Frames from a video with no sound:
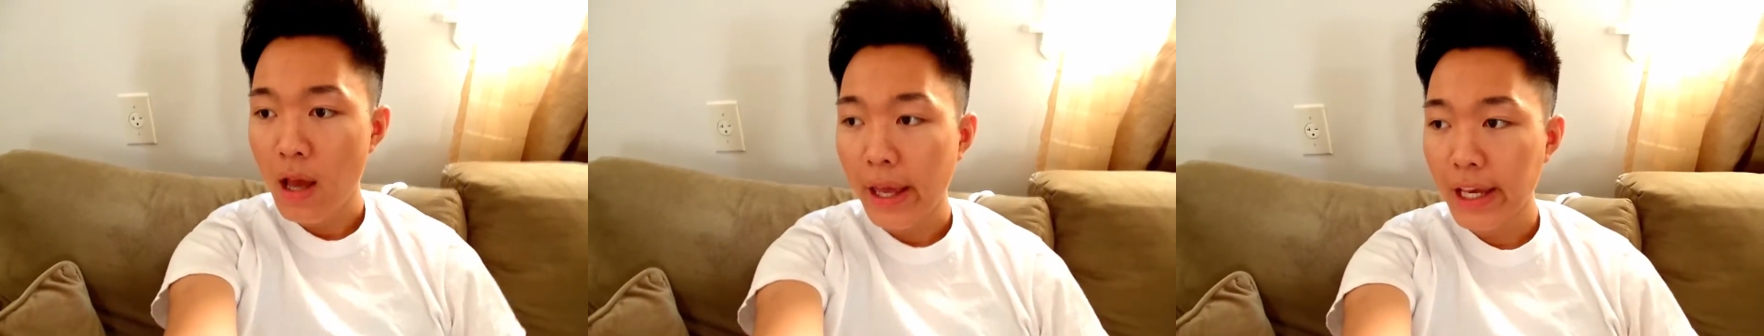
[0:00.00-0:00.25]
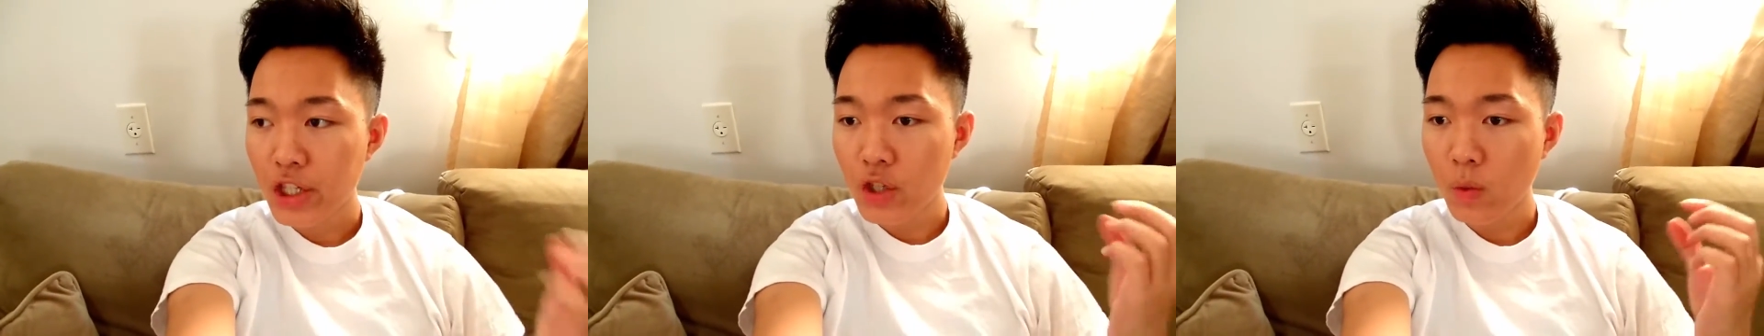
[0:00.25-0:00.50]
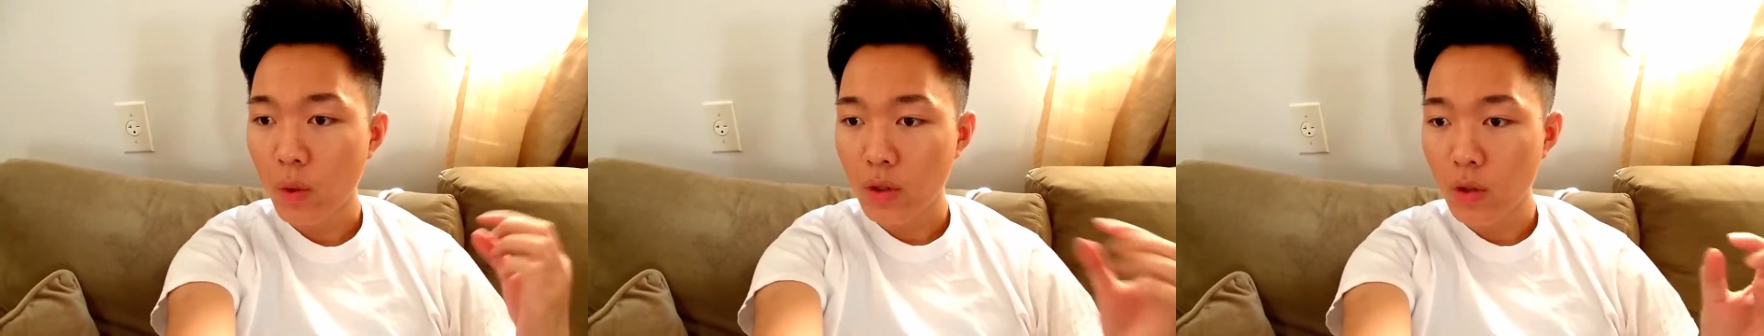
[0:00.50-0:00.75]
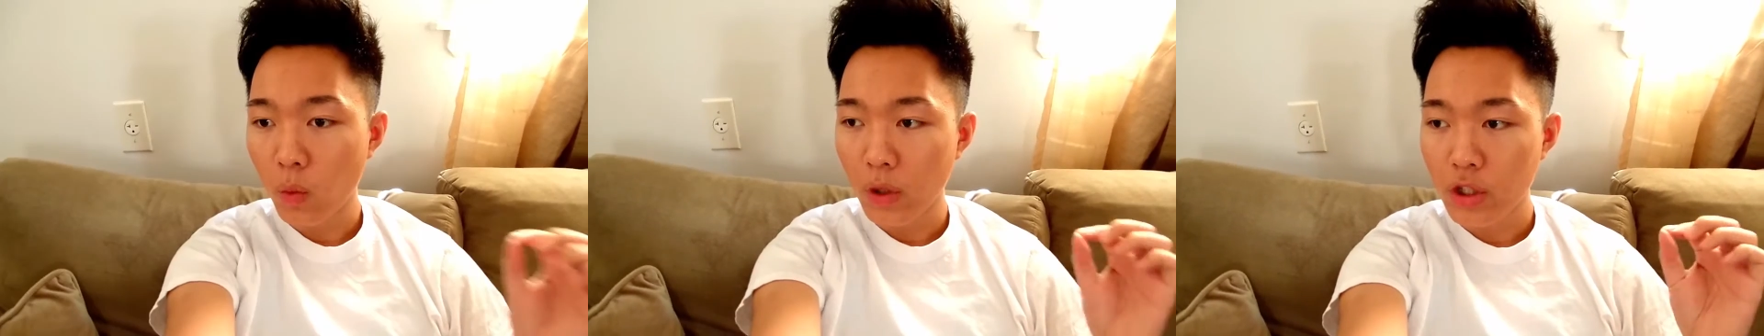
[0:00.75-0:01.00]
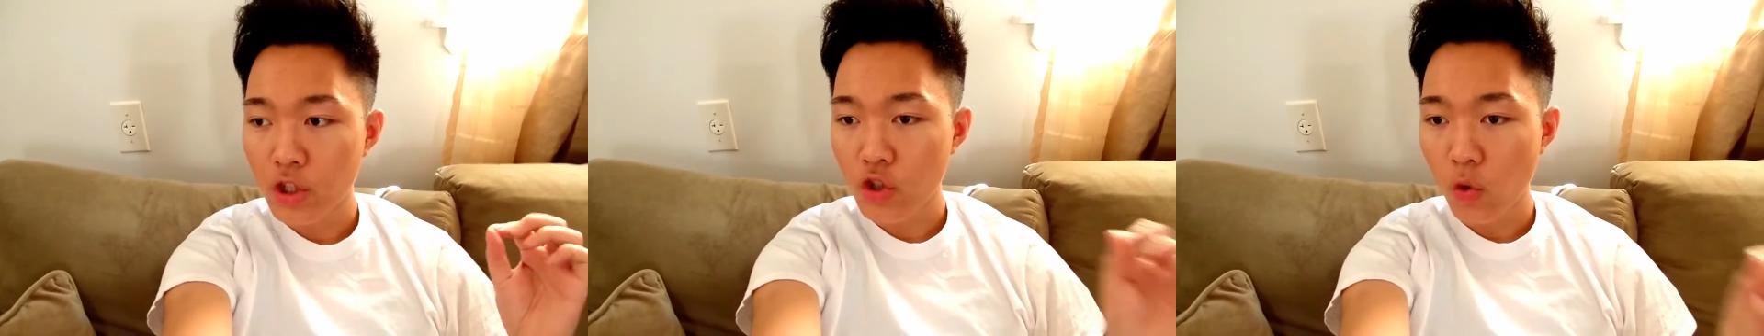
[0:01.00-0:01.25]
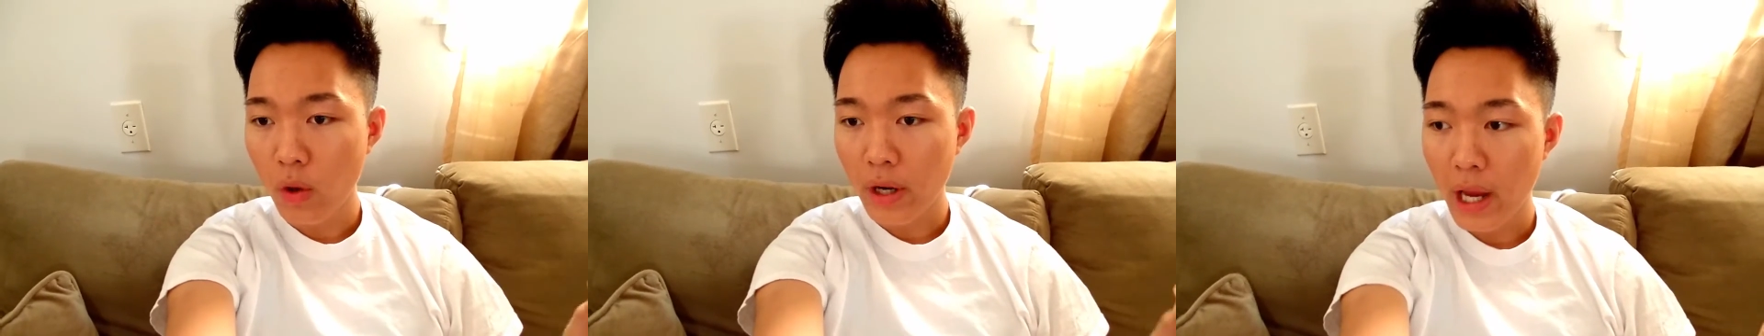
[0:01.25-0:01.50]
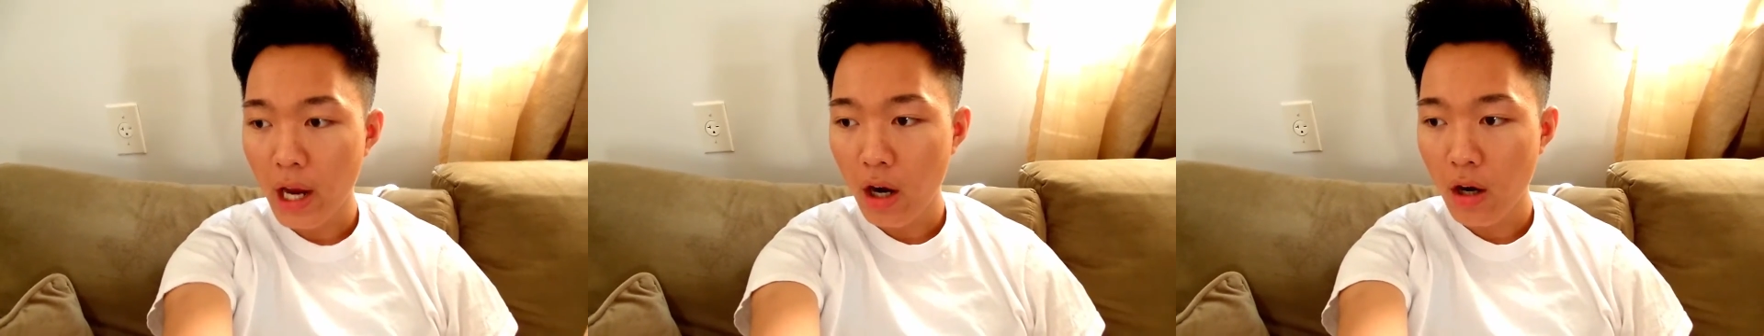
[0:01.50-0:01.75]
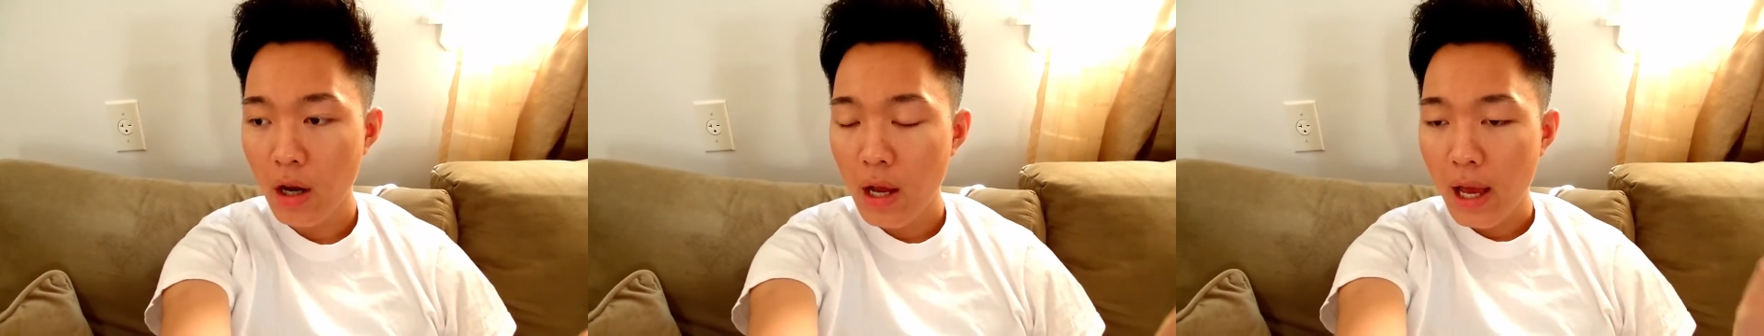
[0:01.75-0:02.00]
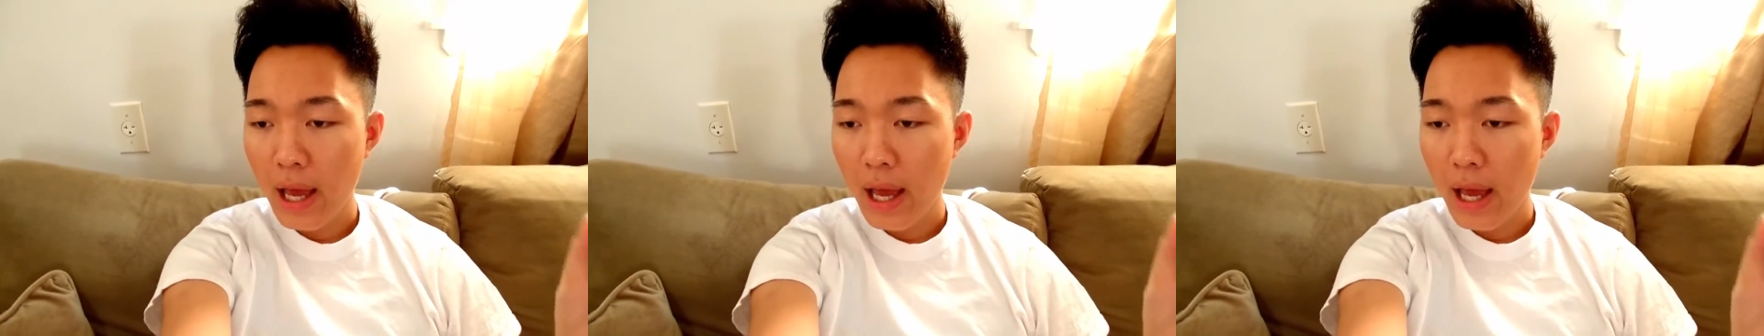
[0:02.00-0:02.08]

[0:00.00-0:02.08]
Asians with, with short hair,